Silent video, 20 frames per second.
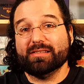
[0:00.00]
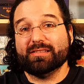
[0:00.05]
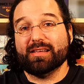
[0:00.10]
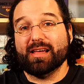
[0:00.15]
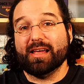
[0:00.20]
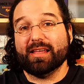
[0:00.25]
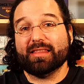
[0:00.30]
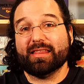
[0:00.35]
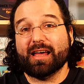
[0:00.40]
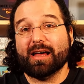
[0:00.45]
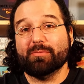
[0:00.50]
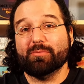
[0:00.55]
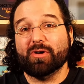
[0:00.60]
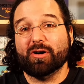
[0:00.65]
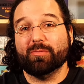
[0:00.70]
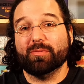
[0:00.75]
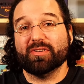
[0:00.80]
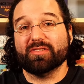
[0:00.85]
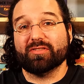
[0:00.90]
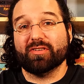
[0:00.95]
take that
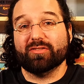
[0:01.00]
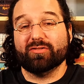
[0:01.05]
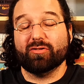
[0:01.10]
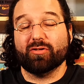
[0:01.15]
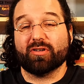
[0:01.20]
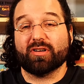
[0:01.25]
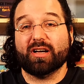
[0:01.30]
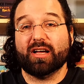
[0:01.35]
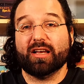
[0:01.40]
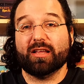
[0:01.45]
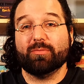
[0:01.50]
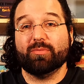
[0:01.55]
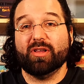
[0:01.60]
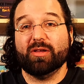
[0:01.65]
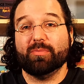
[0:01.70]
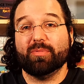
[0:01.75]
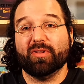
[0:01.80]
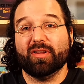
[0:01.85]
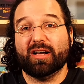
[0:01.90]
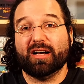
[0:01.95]
moments as you're cutting
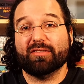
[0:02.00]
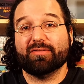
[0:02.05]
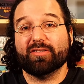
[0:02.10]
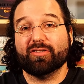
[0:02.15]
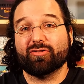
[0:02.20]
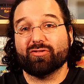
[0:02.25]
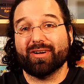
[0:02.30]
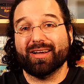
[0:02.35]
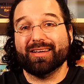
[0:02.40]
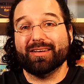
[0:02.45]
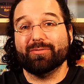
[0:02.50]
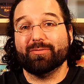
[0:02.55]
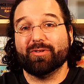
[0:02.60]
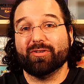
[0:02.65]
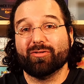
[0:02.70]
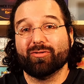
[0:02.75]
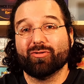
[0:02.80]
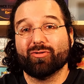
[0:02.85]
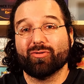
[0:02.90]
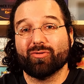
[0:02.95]
people off and trying to
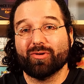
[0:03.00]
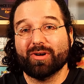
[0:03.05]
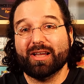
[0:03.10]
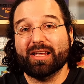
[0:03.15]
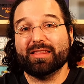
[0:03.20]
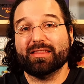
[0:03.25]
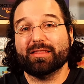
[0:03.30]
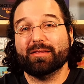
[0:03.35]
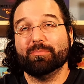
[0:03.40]
create the